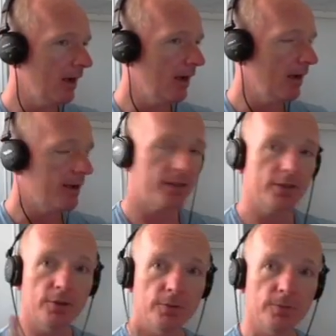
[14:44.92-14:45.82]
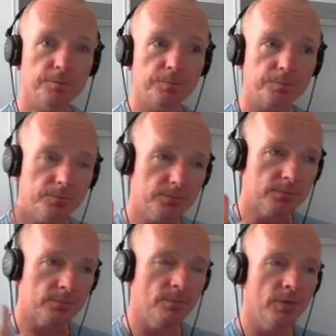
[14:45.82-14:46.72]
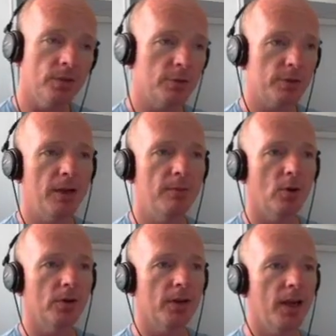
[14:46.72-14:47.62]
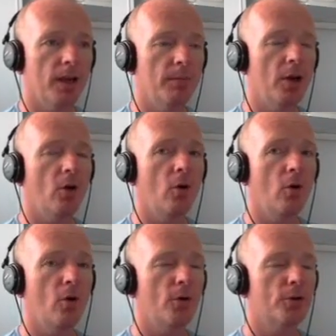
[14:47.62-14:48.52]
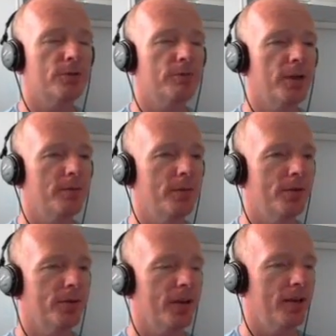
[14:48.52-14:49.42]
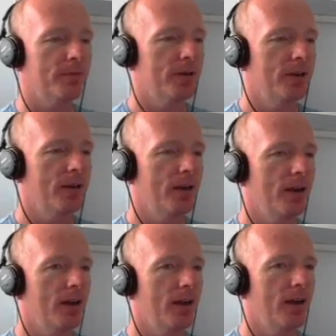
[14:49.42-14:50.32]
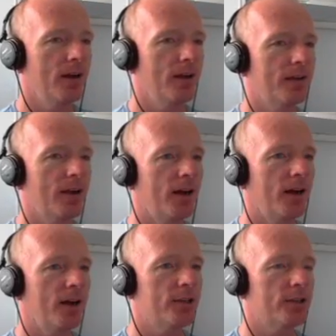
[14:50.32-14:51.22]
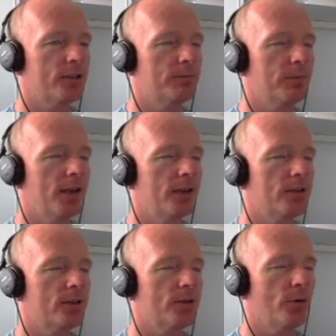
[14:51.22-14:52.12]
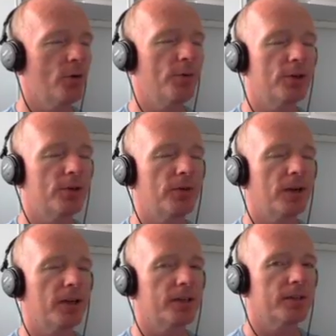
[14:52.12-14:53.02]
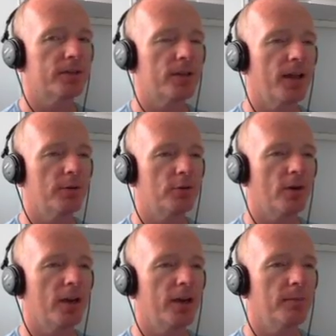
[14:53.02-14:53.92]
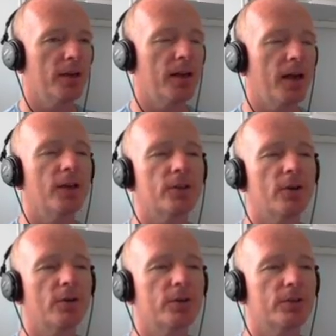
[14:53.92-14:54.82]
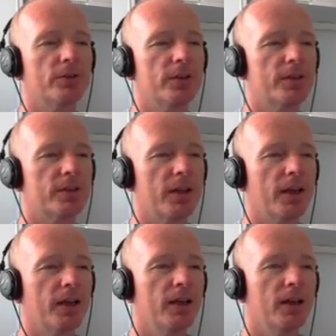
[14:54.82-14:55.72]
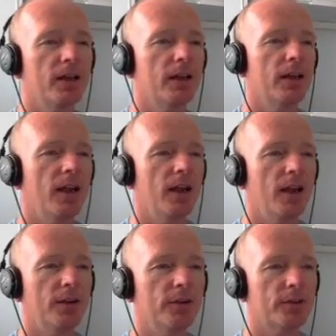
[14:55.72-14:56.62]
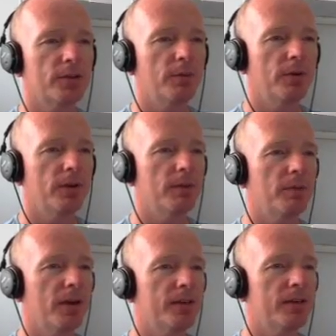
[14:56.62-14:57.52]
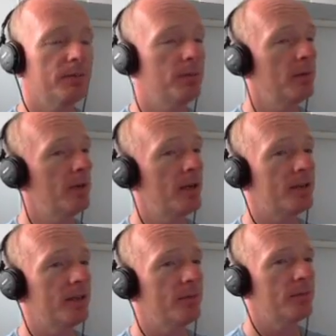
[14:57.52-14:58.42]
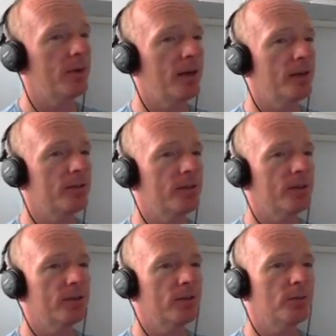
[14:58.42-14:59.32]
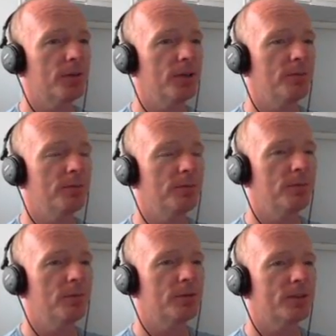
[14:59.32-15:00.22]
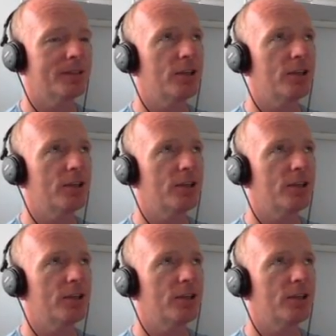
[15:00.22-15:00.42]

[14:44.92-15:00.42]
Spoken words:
Yes, I do. There was a pinball game, an awesome pinball game, and I spent so much freaking time trying to beat high scores on this thing. I'll not spoil it, but basically it was by a certain company. It was